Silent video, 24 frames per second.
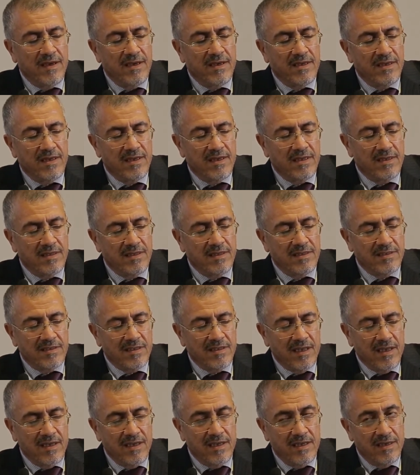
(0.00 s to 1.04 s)

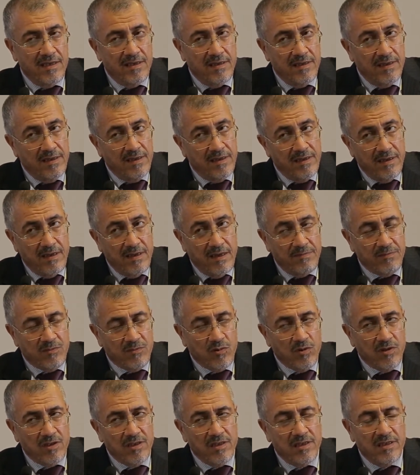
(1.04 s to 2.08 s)

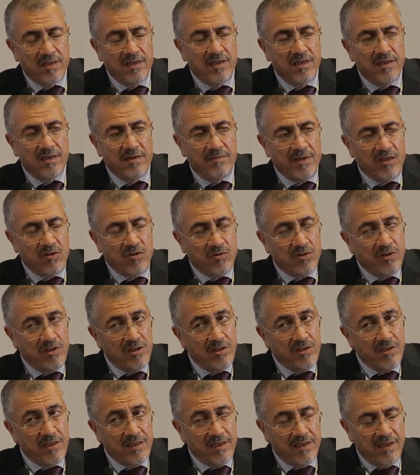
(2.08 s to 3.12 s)
I'm talking here about
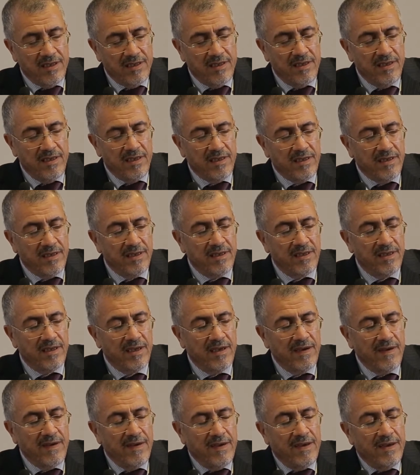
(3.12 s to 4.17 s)
teaching and learning.